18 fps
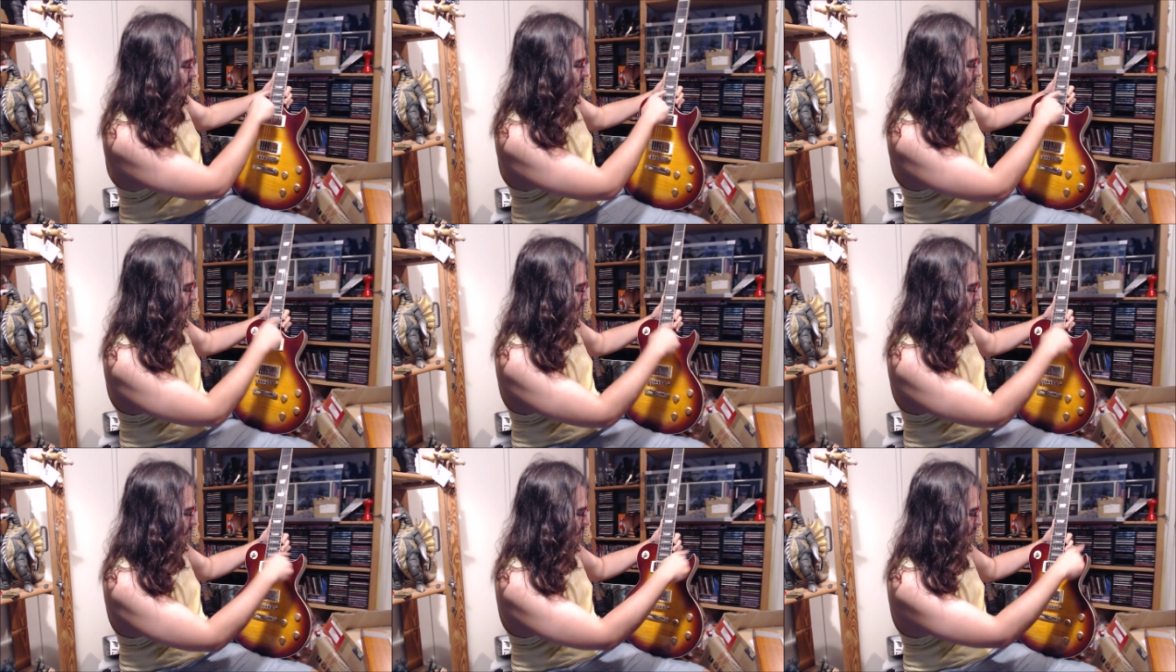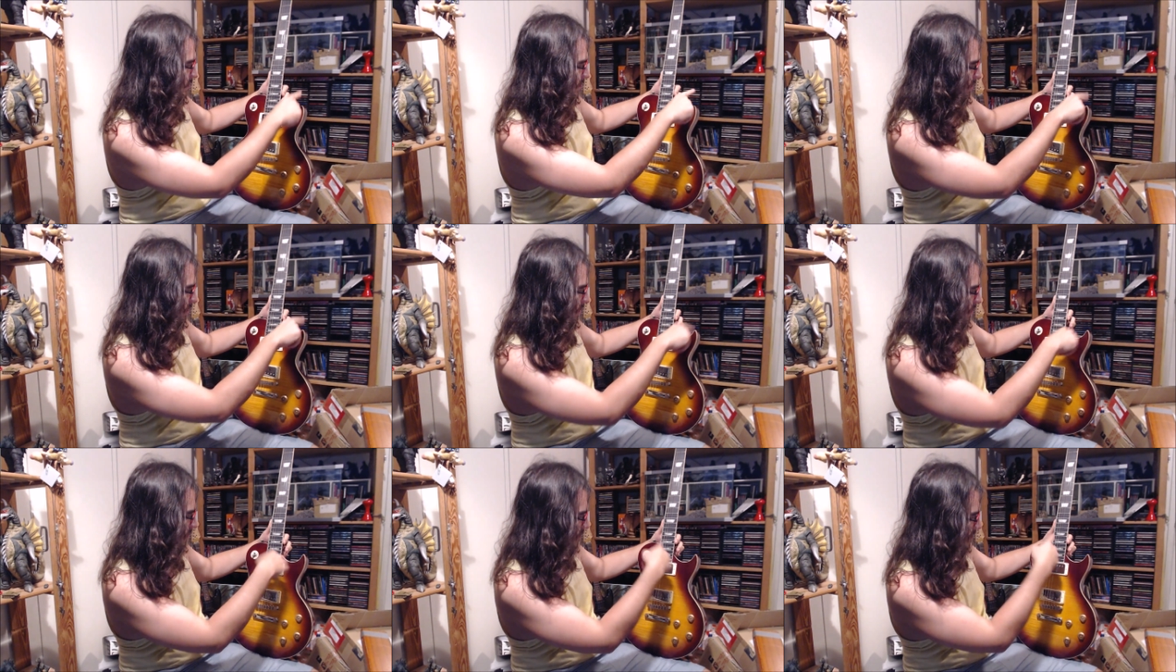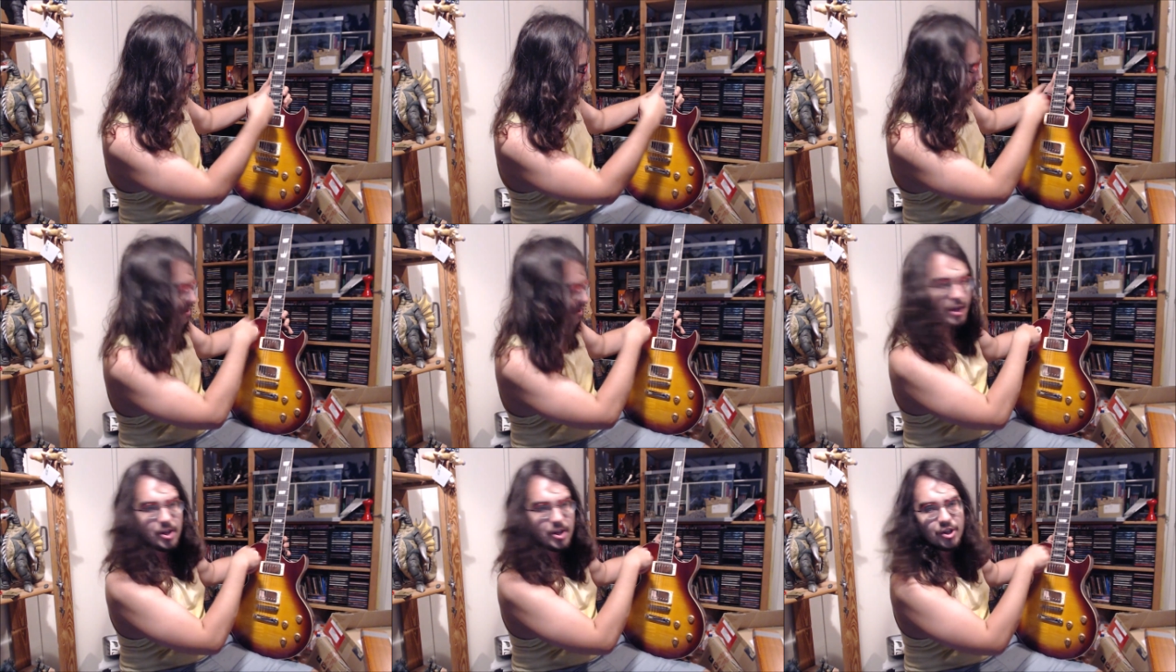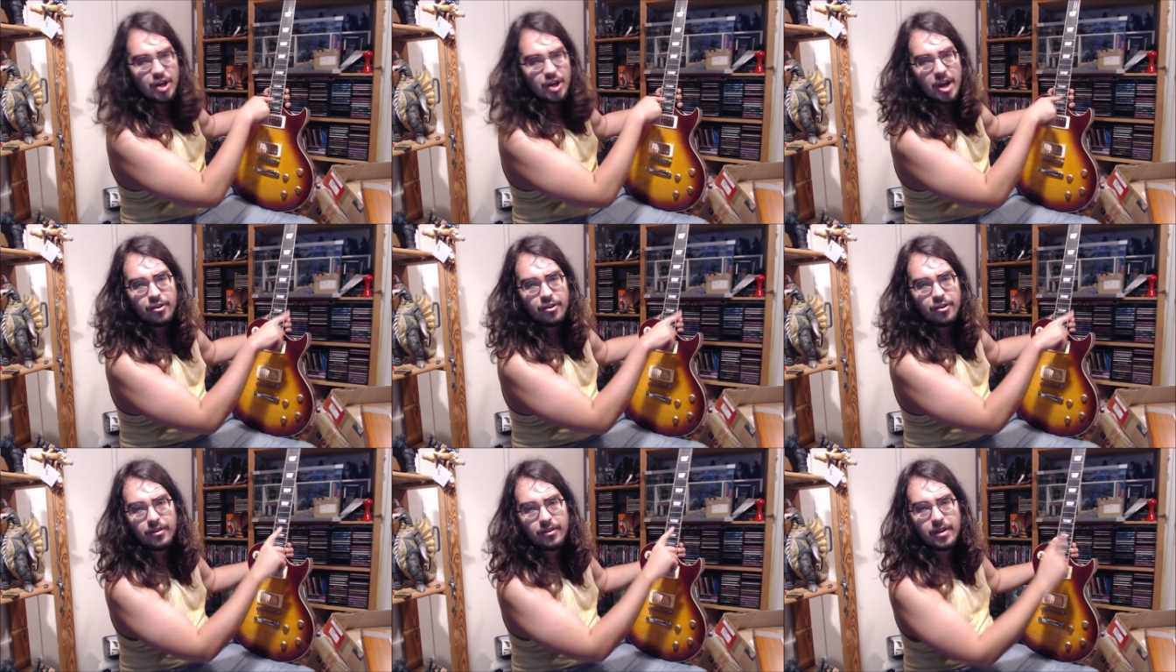the sort of
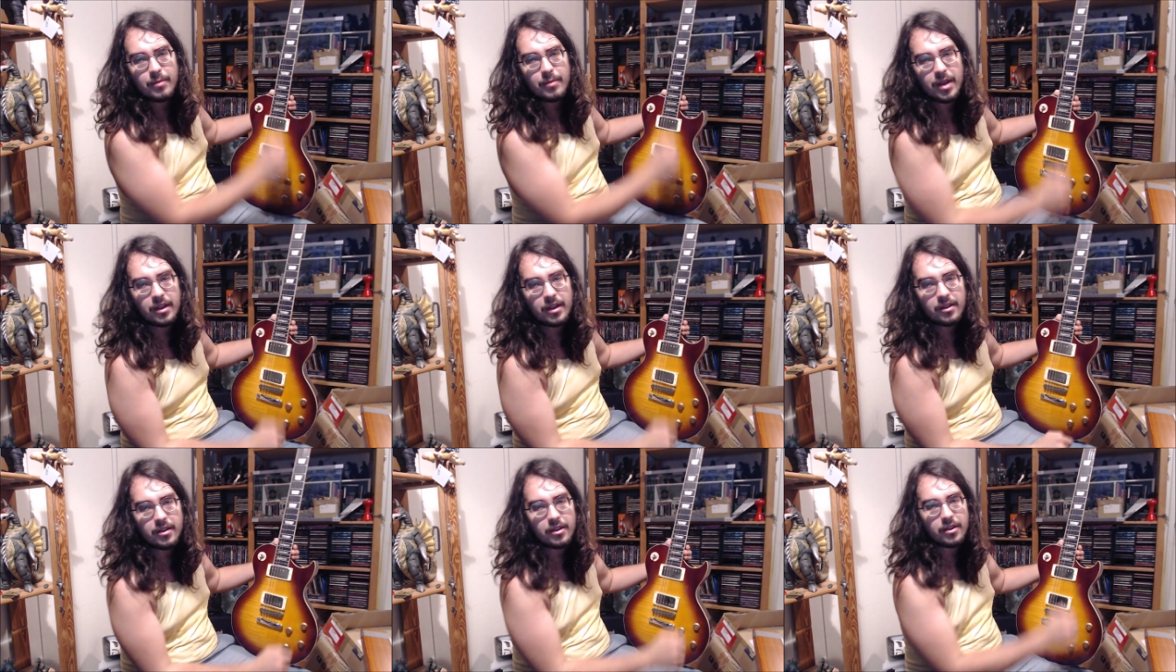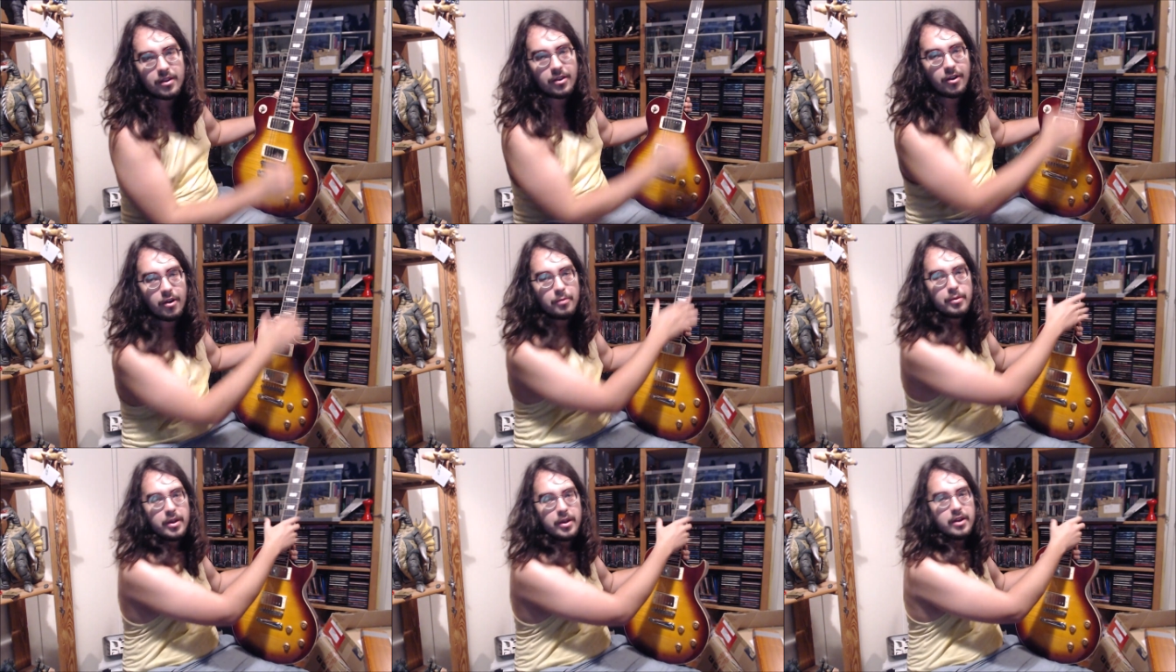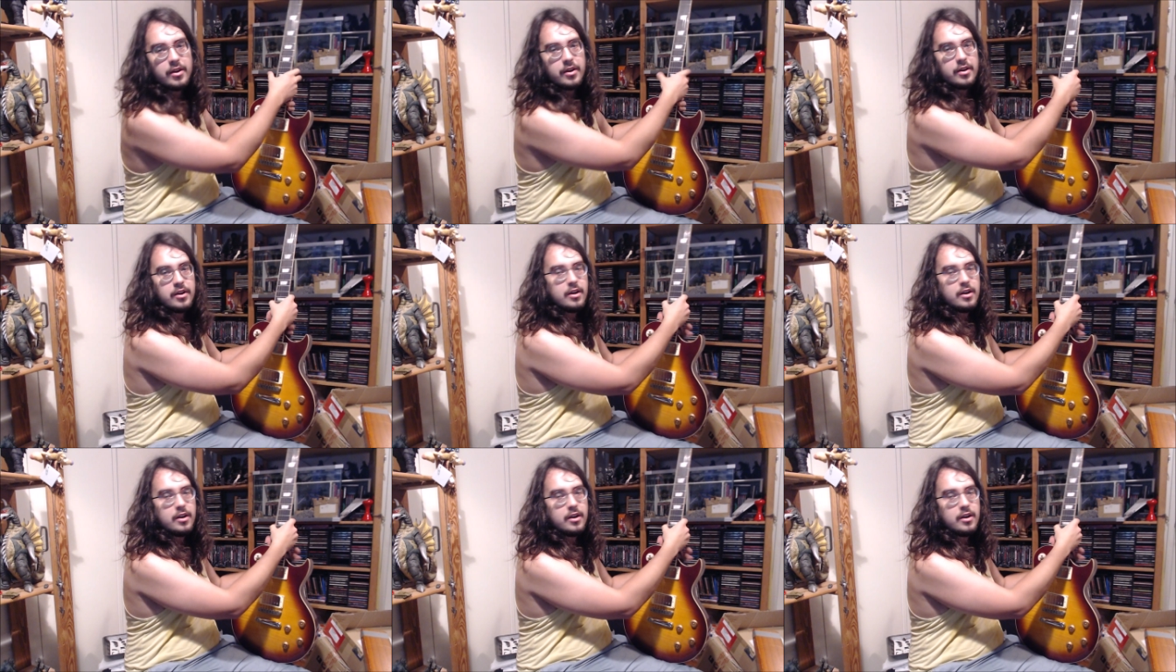changes they made to the top here,